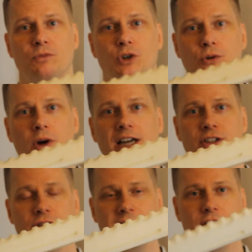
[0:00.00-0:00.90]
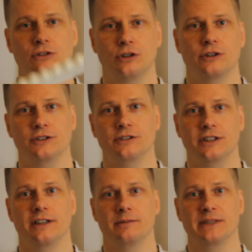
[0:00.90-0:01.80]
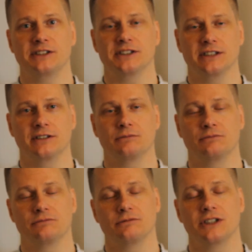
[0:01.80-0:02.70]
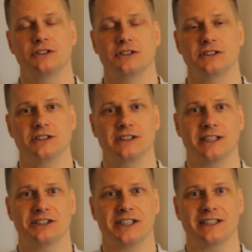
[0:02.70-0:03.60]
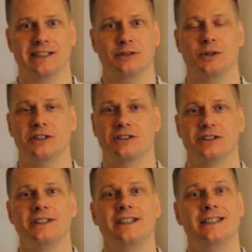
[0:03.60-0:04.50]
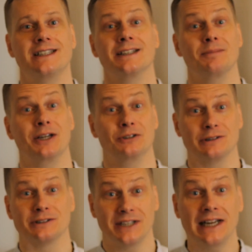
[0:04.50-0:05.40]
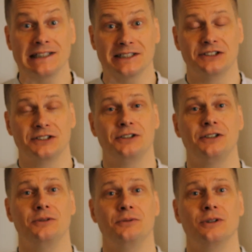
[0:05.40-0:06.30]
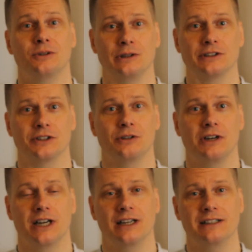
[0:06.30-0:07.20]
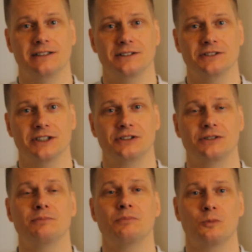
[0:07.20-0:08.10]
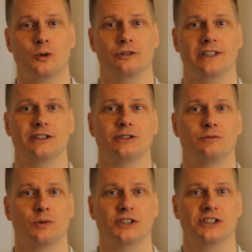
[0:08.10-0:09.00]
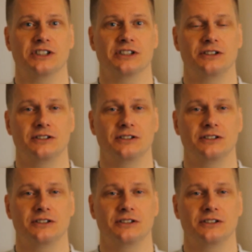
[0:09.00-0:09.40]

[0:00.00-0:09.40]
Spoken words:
you actually turn the messer, which is exactly what the manuals tell us to do also, and this more or less forces us to